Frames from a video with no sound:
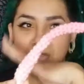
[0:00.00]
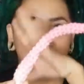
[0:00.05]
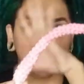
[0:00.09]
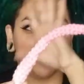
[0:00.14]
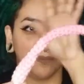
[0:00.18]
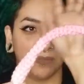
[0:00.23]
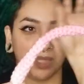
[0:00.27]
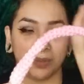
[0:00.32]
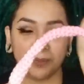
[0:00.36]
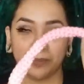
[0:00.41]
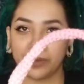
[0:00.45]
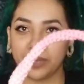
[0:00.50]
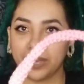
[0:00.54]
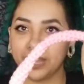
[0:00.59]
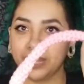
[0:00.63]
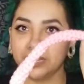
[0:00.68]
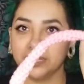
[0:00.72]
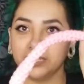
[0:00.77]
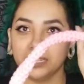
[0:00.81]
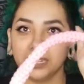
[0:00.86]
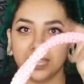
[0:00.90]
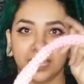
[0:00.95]
my
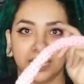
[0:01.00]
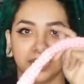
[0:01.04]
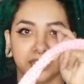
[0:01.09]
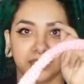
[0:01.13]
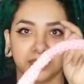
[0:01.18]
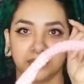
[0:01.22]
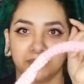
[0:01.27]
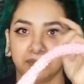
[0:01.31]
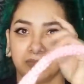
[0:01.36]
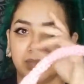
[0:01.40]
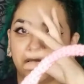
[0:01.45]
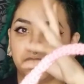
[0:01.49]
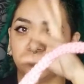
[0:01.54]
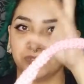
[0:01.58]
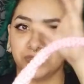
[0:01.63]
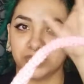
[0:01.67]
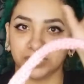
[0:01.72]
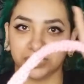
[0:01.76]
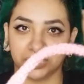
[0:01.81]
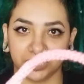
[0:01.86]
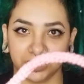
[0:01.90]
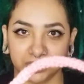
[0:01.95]
brain like
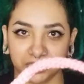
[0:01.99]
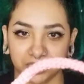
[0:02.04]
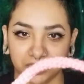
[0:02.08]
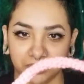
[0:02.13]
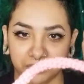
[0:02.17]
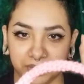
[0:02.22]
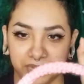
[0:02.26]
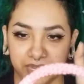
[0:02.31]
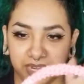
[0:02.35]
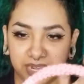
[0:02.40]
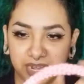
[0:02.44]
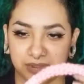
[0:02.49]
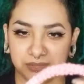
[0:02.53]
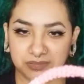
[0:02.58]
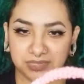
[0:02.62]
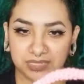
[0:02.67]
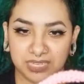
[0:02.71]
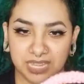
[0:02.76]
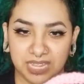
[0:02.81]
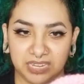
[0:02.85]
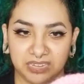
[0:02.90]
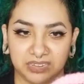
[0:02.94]
malfunctioned on me, and I was
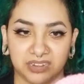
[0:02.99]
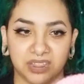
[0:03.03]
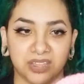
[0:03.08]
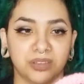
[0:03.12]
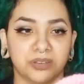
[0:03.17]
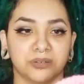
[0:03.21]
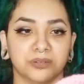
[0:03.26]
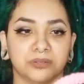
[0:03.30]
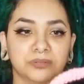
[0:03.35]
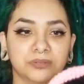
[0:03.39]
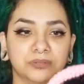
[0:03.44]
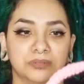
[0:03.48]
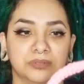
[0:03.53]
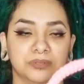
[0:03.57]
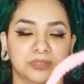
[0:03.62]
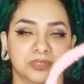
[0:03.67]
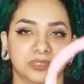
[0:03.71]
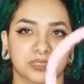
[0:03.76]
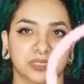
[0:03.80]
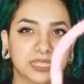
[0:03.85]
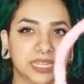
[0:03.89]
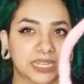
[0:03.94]
like, no,
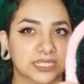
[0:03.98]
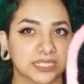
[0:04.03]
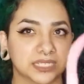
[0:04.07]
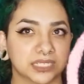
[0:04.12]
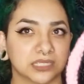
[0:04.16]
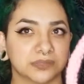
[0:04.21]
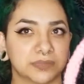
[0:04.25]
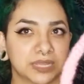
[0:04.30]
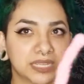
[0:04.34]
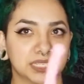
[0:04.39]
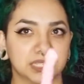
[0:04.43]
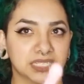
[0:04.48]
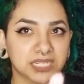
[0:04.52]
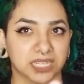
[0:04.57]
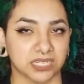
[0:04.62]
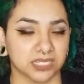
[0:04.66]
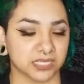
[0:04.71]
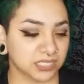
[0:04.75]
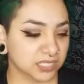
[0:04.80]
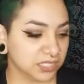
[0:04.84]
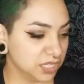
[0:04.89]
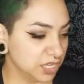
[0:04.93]
that doesn't make
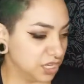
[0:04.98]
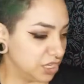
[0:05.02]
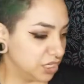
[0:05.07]
sense.